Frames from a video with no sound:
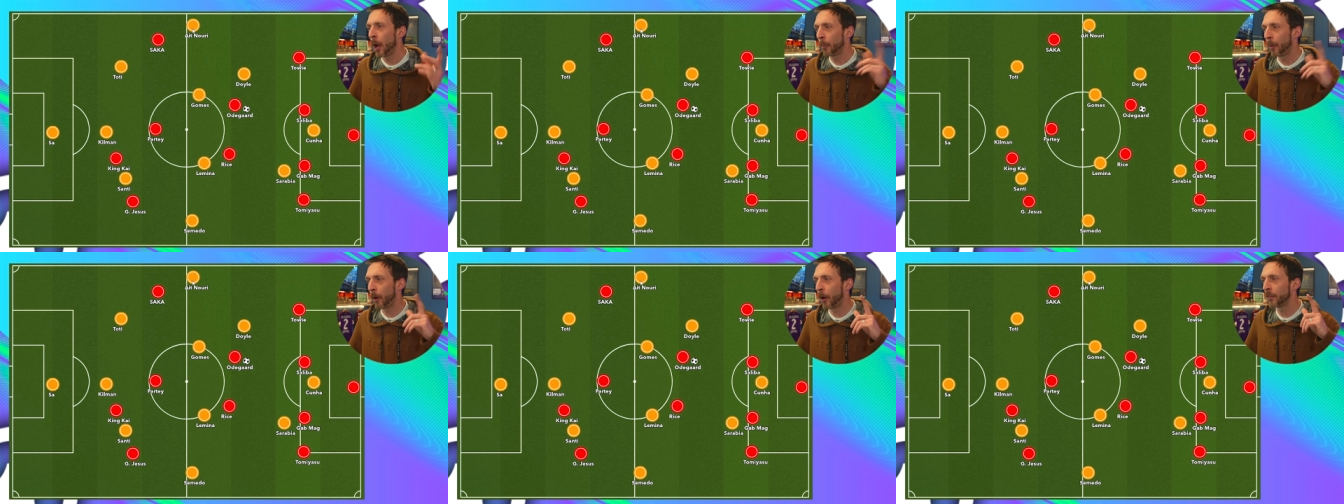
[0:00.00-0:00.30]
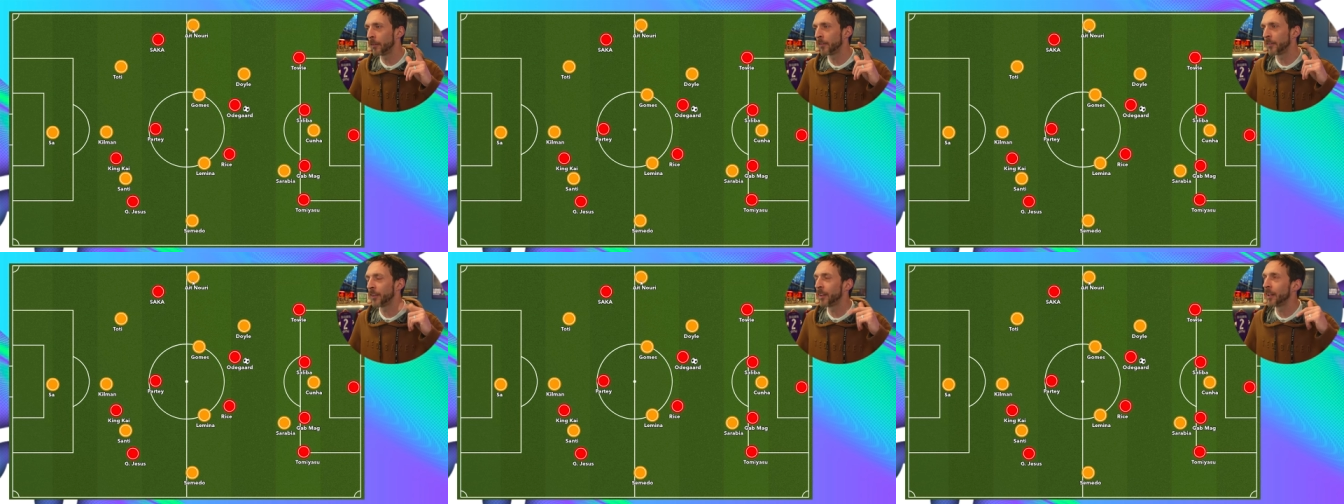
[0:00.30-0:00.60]

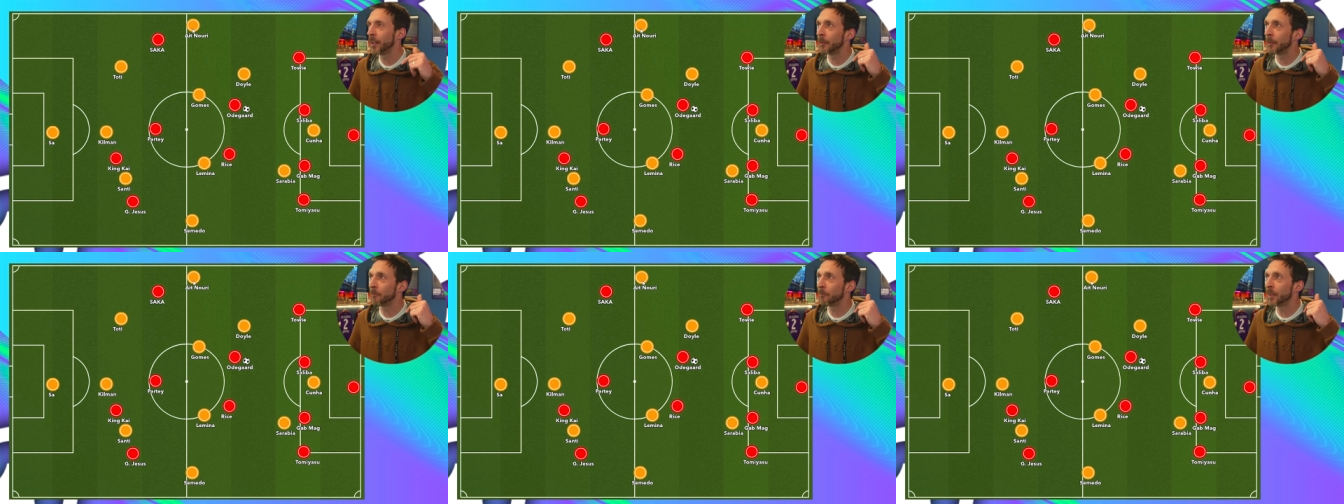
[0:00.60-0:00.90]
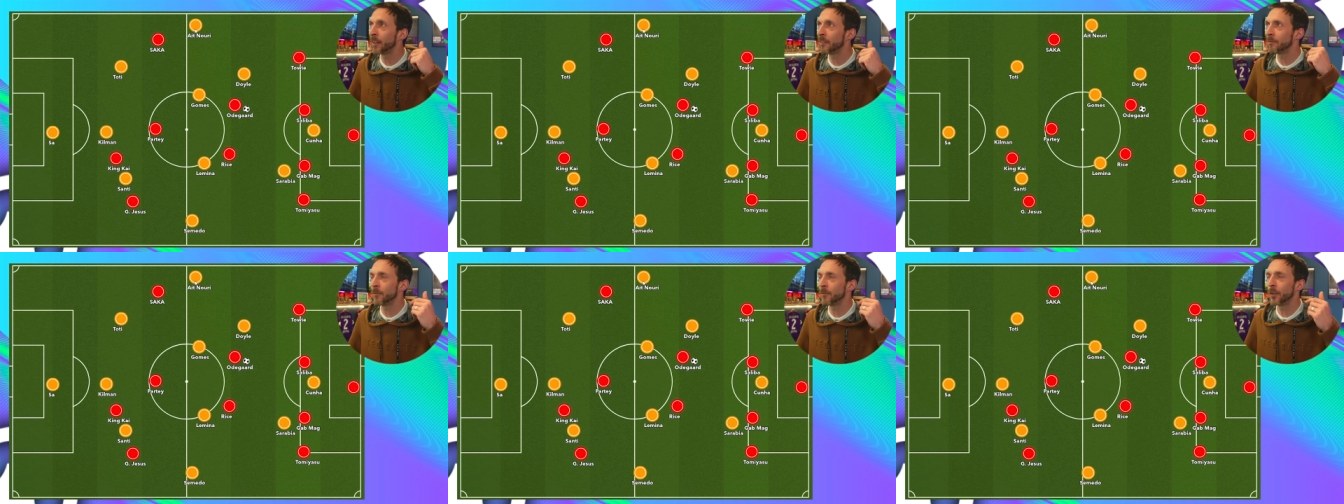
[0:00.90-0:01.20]
but the,
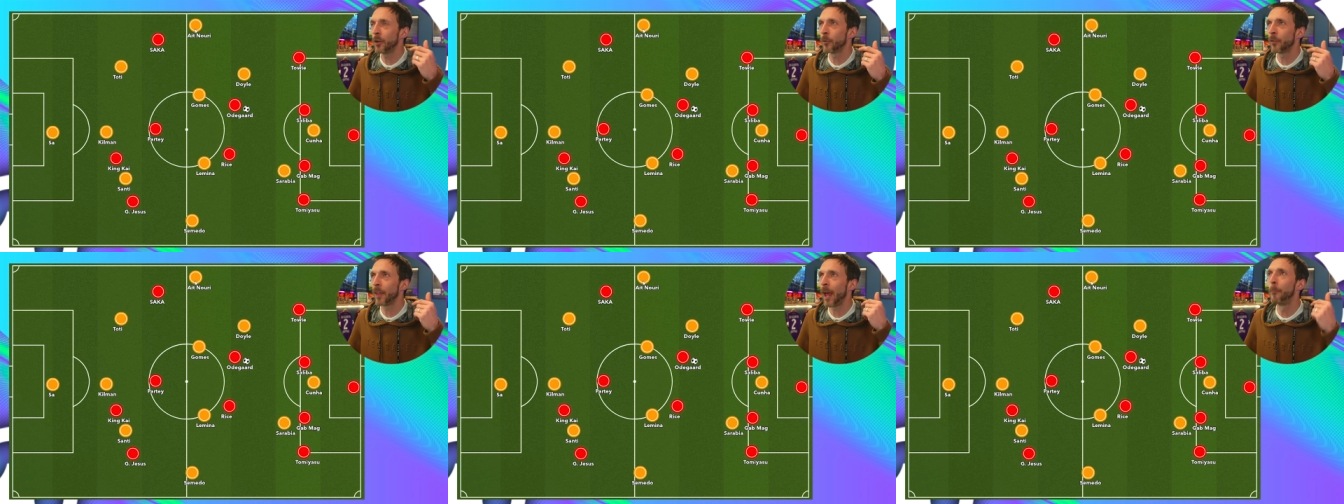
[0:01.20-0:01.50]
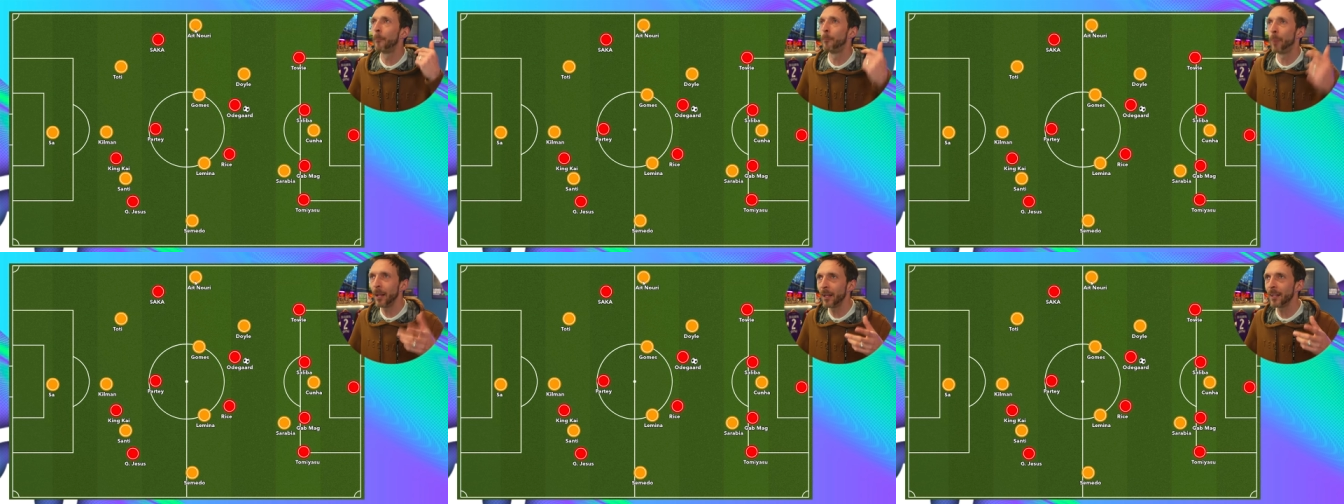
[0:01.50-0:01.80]
the you know the
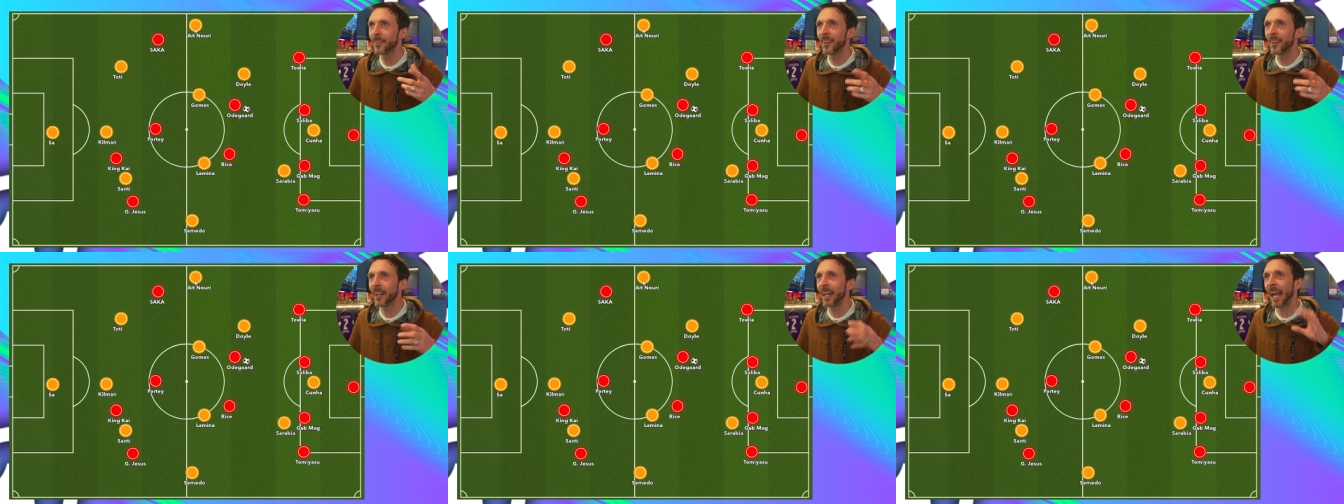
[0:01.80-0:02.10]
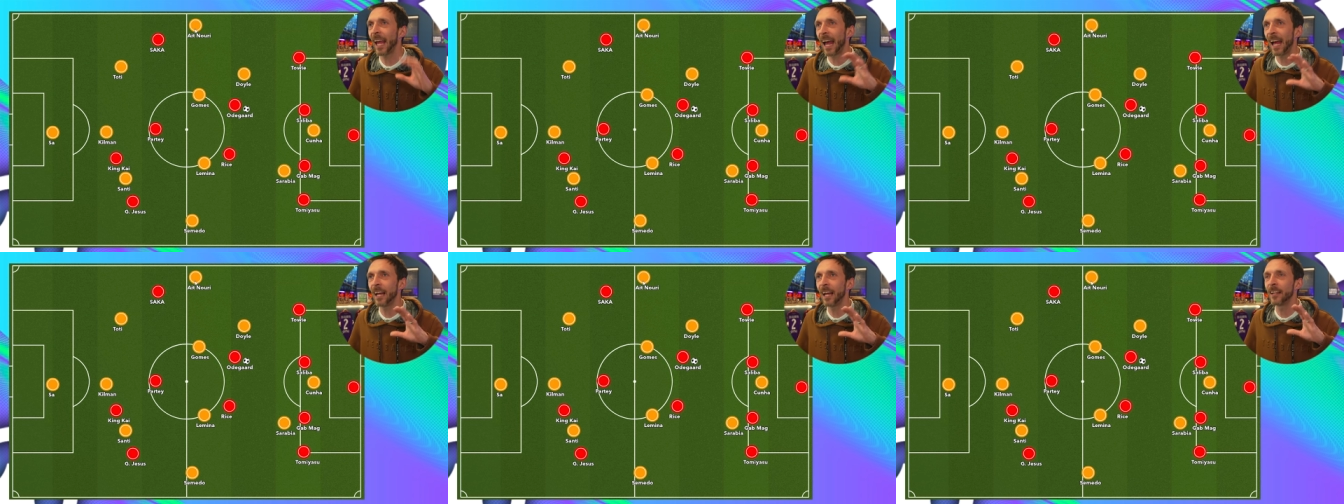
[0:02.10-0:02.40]

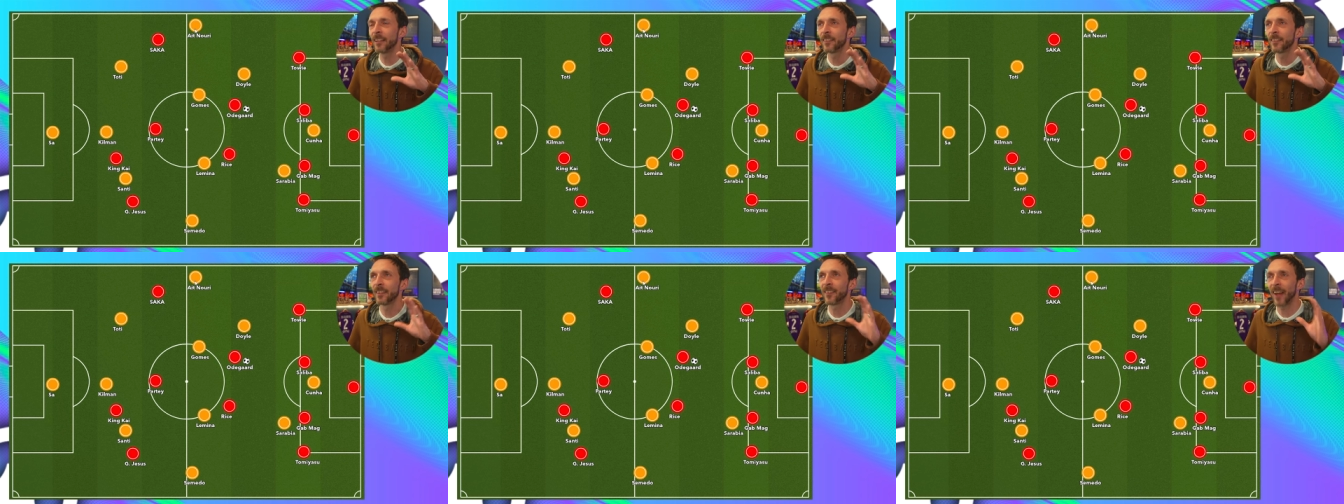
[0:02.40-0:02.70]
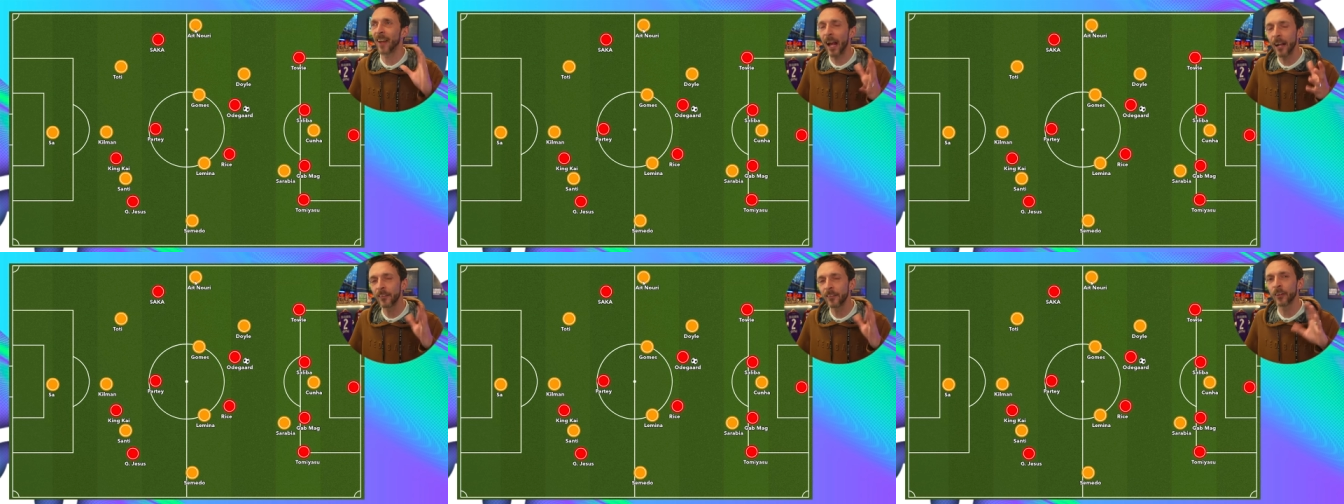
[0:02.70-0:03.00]
ability and the
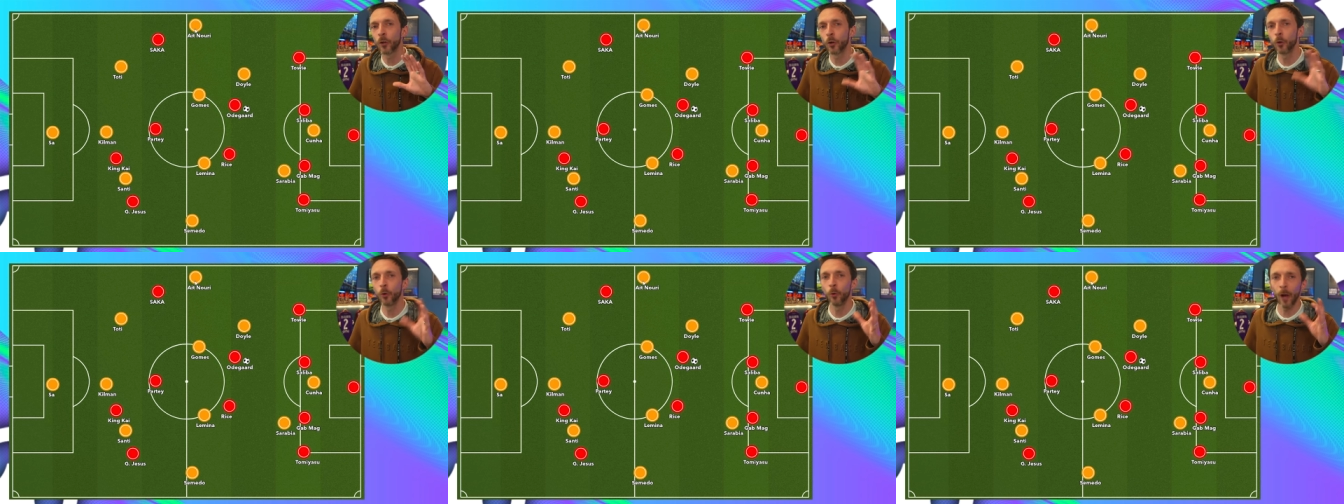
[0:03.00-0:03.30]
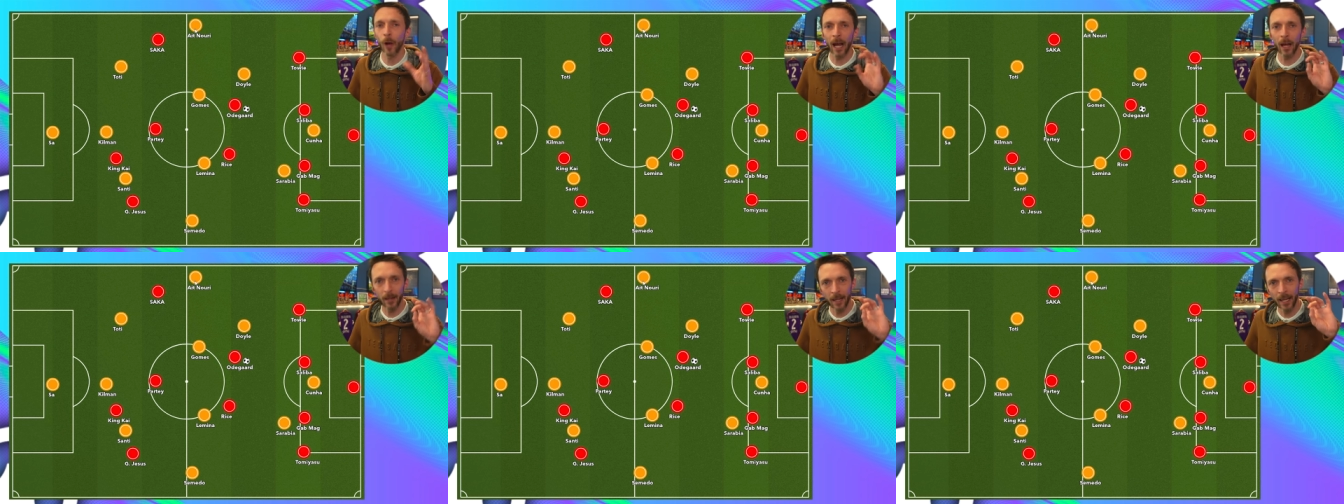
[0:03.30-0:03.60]

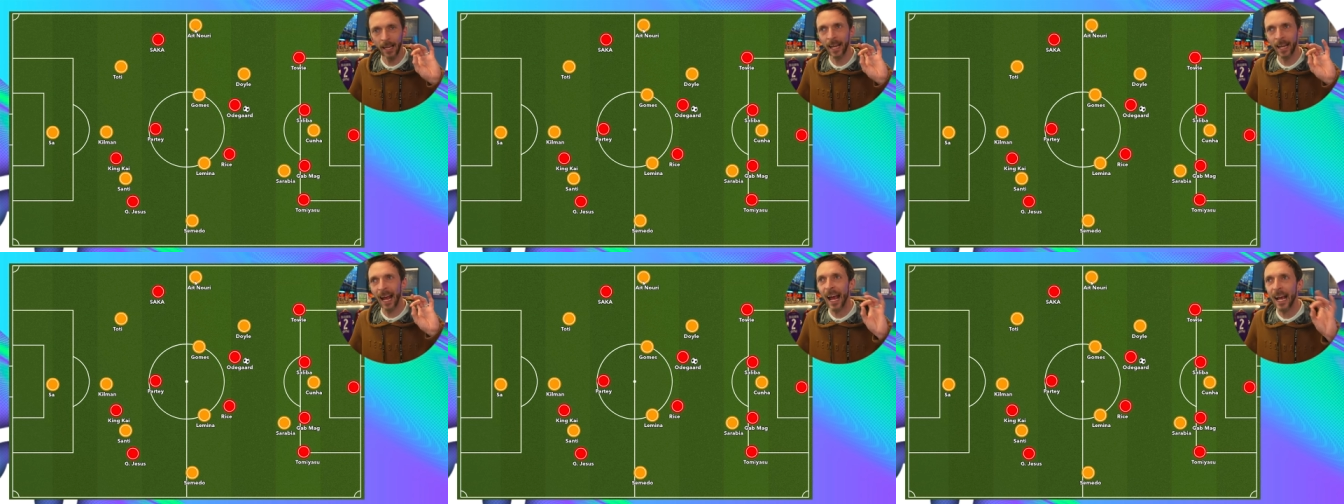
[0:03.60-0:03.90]
tactical uh,